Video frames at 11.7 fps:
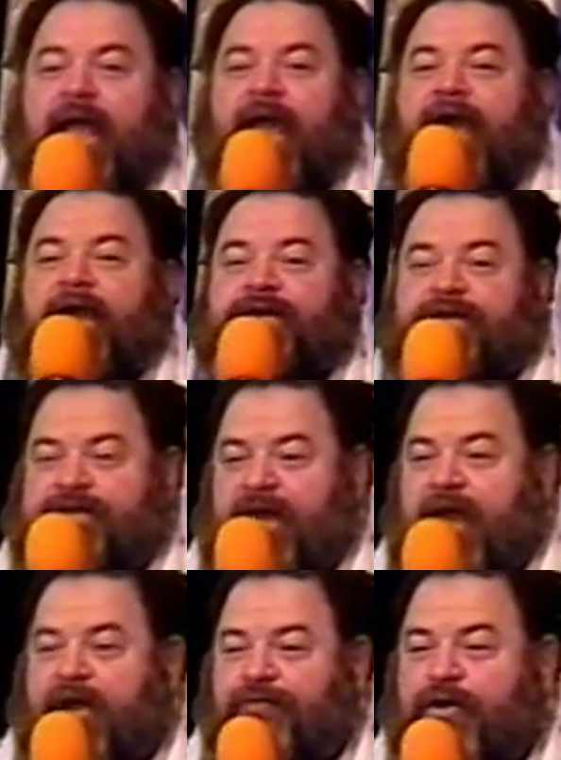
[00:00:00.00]
a
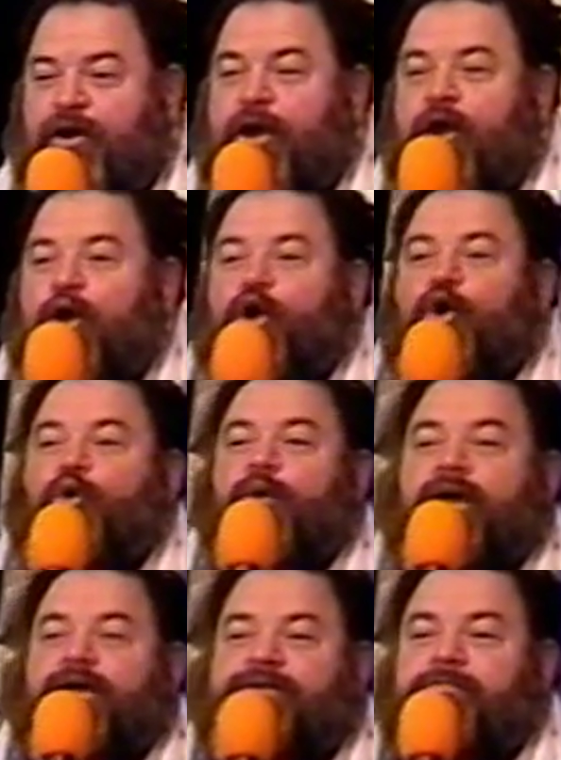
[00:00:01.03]
Savior who is